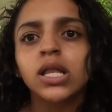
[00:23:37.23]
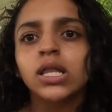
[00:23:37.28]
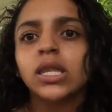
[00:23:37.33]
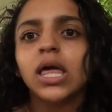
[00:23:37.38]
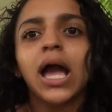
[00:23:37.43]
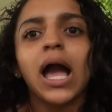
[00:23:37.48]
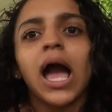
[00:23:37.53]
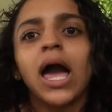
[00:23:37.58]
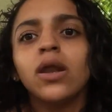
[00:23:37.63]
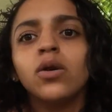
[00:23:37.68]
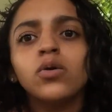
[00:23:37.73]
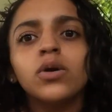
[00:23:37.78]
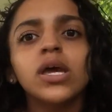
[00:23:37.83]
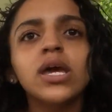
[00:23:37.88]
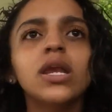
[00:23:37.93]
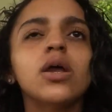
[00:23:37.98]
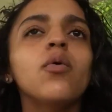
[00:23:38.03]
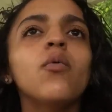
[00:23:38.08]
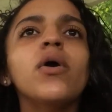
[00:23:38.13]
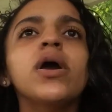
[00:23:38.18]
Like, I don't
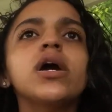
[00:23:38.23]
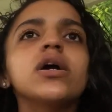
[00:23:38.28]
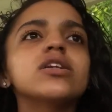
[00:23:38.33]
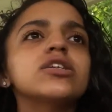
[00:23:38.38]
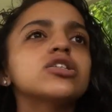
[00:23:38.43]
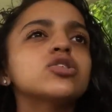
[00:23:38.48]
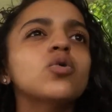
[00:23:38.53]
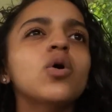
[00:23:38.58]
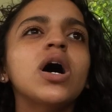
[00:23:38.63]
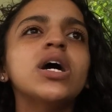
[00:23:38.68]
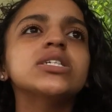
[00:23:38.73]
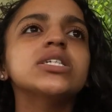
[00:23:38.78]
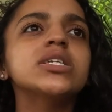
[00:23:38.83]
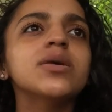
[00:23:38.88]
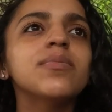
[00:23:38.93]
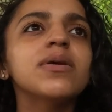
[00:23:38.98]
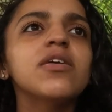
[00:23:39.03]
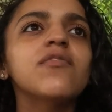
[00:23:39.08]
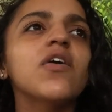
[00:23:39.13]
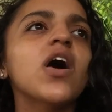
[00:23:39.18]
get it. We could have squashed the
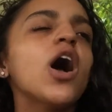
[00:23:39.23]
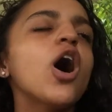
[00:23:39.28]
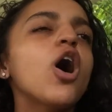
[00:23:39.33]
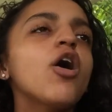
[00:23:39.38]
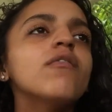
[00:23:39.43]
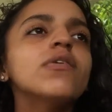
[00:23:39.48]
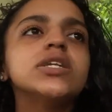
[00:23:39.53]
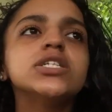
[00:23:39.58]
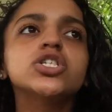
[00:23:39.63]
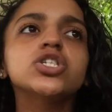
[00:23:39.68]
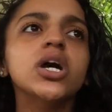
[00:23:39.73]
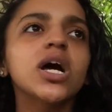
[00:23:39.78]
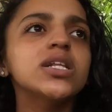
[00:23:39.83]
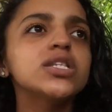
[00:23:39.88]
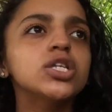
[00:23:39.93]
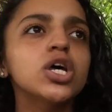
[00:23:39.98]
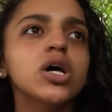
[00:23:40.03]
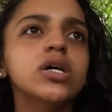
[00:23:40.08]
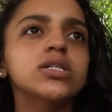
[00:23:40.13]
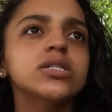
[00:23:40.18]
beef. I already tried
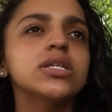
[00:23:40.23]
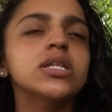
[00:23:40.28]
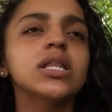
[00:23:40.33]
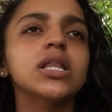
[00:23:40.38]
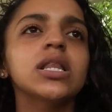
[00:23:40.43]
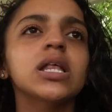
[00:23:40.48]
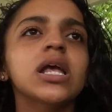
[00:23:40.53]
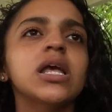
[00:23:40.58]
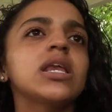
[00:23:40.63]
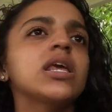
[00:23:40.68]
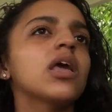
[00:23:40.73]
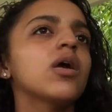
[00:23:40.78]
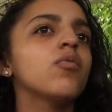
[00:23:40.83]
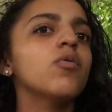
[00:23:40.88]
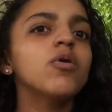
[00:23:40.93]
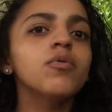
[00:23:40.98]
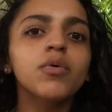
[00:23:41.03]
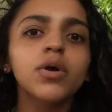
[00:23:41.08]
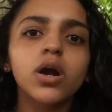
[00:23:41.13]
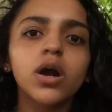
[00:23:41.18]
talking to the lady, and
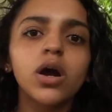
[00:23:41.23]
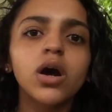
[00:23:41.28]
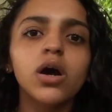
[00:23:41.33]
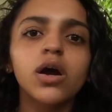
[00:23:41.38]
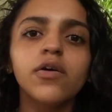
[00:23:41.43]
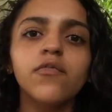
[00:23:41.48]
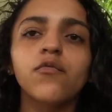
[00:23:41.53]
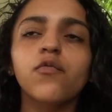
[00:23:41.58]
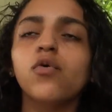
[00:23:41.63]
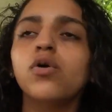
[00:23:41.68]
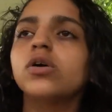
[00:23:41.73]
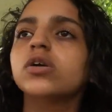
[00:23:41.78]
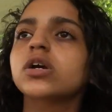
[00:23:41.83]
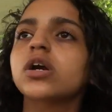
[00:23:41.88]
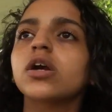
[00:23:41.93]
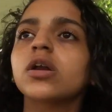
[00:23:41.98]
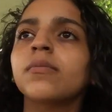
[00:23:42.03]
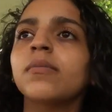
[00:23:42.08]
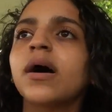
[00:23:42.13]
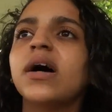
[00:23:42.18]
we were good for a
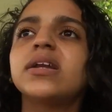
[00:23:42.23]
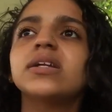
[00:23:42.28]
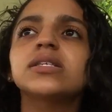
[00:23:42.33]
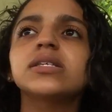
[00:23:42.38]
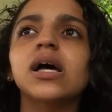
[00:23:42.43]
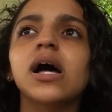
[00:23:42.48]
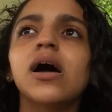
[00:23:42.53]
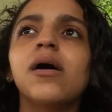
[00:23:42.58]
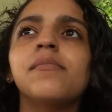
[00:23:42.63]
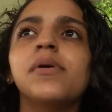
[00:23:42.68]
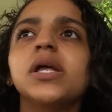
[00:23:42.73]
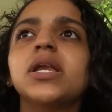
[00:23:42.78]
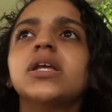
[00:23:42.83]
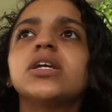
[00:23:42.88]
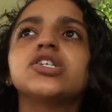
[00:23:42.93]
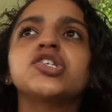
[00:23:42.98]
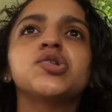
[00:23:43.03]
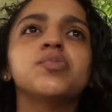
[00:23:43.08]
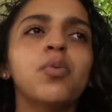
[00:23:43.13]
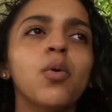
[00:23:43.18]
good amount of time, and
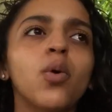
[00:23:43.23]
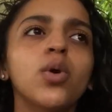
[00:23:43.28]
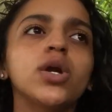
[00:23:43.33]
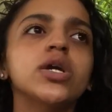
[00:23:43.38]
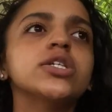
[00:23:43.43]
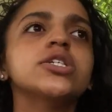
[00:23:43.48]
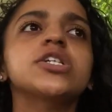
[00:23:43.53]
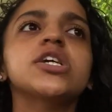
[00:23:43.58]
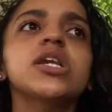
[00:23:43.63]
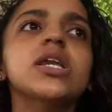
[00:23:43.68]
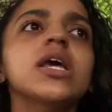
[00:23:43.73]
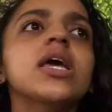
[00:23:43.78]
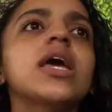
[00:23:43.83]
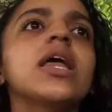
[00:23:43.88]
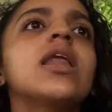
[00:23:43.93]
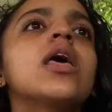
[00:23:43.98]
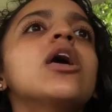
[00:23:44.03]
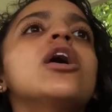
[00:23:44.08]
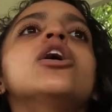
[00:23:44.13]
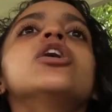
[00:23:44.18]
then she pulled her shit
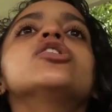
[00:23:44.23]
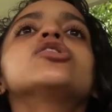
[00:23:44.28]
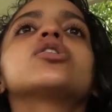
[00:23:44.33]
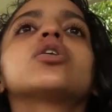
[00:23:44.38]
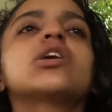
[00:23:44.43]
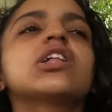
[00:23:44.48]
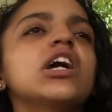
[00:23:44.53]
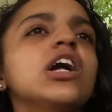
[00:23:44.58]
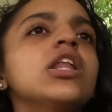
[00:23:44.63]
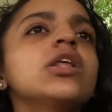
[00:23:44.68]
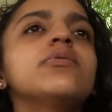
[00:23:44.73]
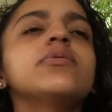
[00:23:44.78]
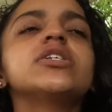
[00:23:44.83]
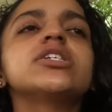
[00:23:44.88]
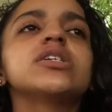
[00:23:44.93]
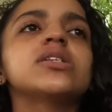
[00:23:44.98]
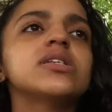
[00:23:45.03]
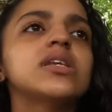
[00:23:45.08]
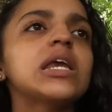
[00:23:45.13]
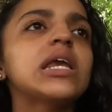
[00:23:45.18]
again. So clearly we
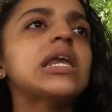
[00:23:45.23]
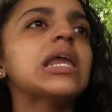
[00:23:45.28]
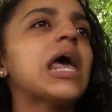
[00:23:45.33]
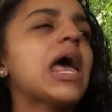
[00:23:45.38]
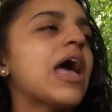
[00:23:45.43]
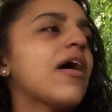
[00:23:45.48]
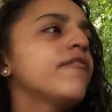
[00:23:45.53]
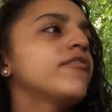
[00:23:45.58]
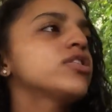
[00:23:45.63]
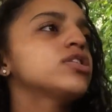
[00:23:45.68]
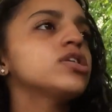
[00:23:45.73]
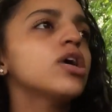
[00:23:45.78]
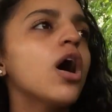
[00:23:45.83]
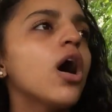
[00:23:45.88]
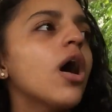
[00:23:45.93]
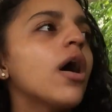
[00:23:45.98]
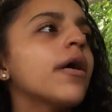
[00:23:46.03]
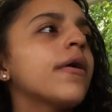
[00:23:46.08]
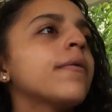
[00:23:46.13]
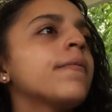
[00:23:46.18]
just needed to have a
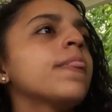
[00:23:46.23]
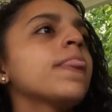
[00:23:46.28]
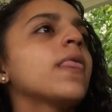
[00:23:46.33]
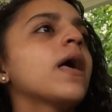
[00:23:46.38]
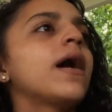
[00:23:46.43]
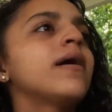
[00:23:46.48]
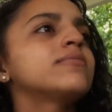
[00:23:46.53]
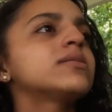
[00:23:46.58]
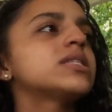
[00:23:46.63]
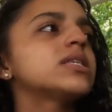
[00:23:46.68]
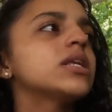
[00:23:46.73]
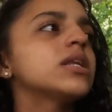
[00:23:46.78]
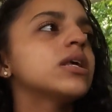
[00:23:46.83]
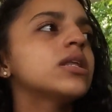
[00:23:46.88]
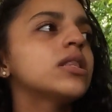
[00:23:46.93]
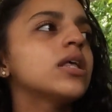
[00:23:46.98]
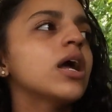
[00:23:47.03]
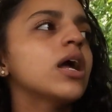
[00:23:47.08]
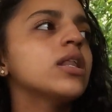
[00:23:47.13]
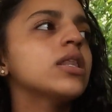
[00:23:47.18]
talk. I'm sitting
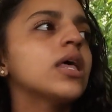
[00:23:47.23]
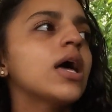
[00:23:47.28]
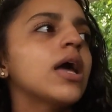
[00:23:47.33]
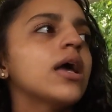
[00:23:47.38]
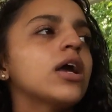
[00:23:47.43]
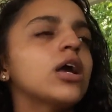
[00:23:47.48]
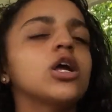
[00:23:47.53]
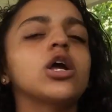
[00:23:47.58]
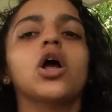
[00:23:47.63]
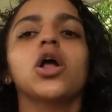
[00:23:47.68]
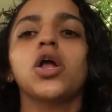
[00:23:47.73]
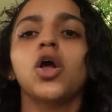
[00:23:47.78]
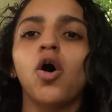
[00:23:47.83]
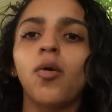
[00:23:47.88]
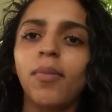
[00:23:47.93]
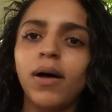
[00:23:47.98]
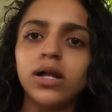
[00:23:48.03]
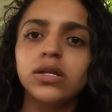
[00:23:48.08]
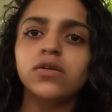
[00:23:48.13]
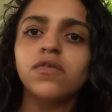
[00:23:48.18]
in there like, are y'all
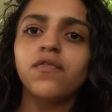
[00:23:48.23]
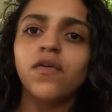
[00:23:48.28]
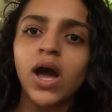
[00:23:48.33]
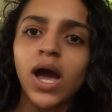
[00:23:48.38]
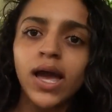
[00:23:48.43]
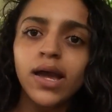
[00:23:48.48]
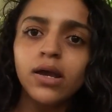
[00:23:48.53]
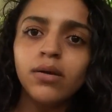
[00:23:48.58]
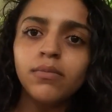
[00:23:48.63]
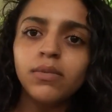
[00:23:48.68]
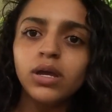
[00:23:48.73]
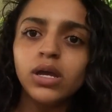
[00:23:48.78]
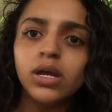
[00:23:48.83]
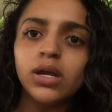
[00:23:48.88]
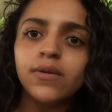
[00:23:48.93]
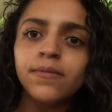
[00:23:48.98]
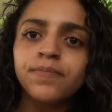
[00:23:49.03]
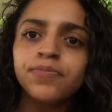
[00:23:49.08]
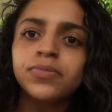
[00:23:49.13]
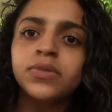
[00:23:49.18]
about to fire me?
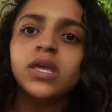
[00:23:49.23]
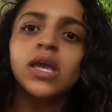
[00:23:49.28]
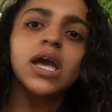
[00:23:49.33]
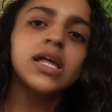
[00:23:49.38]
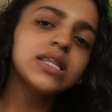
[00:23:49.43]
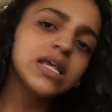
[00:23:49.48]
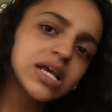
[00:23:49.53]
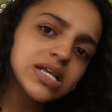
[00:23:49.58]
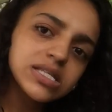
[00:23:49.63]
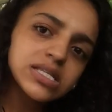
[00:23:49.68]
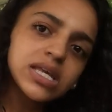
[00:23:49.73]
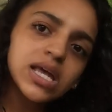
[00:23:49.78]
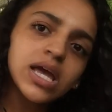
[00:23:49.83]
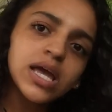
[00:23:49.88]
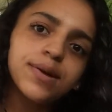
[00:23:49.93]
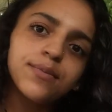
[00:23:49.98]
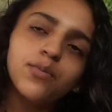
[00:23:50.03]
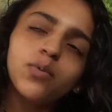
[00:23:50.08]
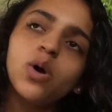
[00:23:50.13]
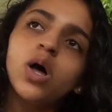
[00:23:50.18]
And they
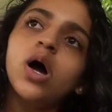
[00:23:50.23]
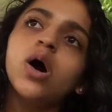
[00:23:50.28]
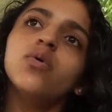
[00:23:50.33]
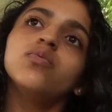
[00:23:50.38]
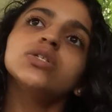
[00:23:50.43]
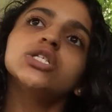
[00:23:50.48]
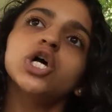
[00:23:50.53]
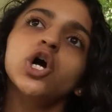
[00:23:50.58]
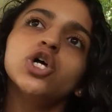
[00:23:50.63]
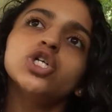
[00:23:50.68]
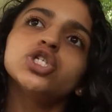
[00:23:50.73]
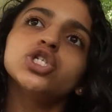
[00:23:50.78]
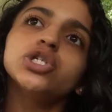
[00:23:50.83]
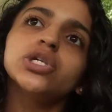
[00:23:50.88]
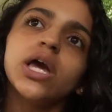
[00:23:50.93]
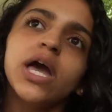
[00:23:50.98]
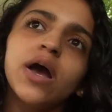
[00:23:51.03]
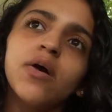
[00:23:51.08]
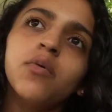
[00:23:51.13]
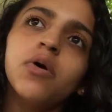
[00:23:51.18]
said, well, we told
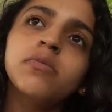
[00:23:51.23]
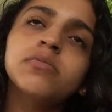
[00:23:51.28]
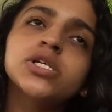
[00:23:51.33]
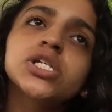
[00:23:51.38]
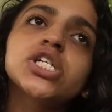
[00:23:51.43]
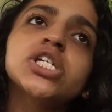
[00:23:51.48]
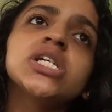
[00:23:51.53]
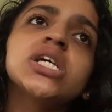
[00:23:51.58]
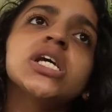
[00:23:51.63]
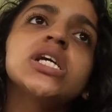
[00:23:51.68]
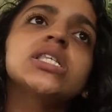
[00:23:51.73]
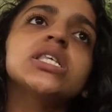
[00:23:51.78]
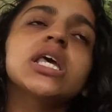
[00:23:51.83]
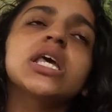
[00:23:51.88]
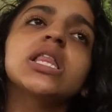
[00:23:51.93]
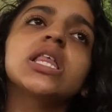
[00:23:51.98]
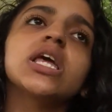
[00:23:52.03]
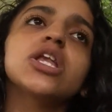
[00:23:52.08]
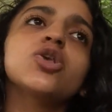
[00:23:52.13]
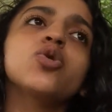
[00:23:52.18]
you had one more chance
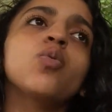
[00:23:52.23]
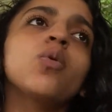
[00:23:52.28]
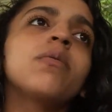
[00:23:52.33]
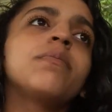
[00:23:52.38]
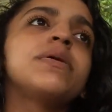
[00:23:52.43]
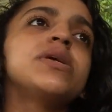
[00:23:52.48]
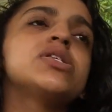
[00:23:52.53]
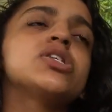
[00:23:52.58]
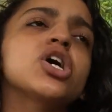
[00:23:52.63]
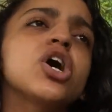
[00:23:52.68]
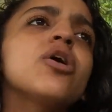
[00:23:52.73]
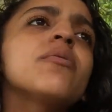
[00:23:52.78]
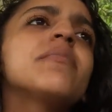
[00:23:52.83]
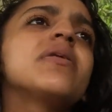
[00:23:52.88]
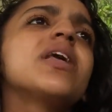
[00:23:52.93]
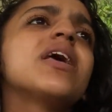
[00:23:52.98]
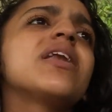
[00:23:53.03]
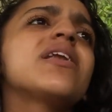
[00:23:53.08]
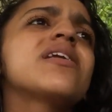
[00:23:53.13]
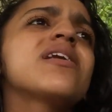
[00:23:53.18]
and then you would be
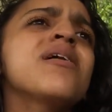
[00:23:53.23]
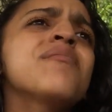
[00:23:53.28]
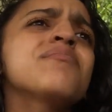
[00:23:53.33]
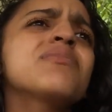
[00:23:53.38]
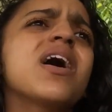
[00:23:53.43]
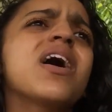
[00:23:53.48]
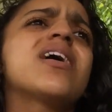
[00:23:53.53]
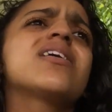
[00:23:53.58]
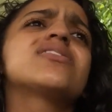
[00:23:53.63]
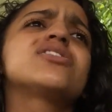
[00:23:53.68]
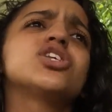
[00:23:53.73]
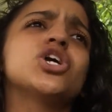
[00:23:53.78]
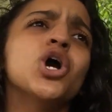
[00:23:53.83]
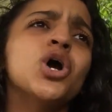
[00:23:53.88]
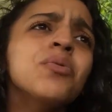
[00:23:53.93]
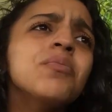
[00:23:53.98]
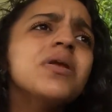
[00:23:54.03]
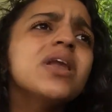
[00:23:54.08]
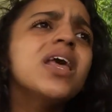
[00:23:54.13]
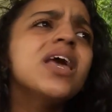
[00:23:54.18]
terminated. And I'm like,
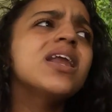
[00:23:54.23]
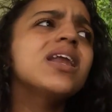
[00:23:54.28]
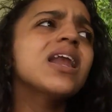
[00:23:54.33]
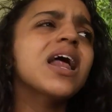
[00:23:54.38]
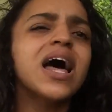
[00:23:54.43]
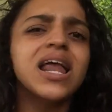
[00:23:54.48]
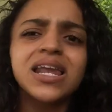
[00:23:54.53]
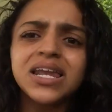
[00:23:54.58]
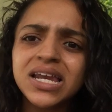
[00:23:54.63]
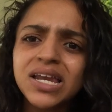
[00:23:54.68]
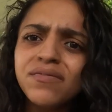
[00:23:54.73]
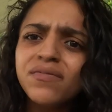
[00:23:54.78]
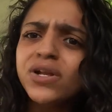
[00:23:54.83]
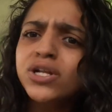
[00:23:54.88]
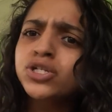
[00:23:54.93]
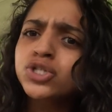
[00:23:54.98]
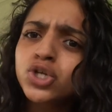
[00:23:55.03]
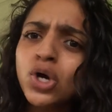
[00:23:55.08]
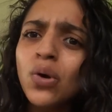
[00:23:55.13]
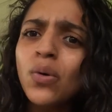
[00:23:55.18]
terminated? I didn't
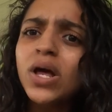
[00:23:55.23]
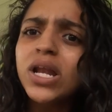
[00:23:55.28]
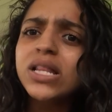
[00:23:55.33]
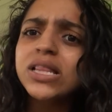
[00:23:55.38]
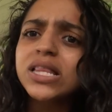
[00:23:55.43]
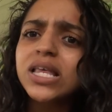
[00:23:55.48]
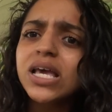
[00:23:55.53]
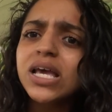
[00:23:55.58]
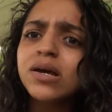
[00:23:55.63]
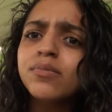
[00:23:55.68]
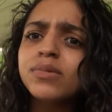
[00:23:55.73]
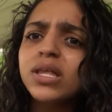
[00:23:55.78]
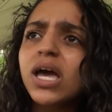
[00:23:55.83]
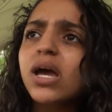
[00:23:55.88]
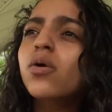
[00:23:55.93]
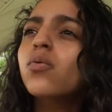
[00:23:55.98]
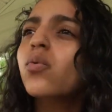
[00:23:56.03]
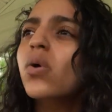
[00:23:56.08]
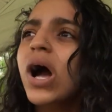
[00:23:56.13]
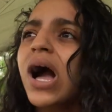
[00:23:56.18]
even do anything.
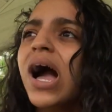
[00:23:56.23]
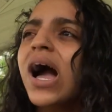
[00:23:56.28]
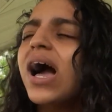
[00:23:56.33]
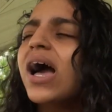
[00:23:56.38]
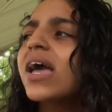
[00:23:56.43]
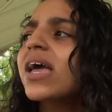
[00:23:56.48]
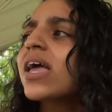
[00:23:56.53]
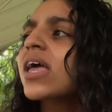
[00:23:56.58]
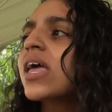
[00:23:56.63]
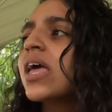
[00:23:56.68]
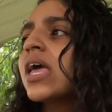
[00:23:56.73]
I'm like, why?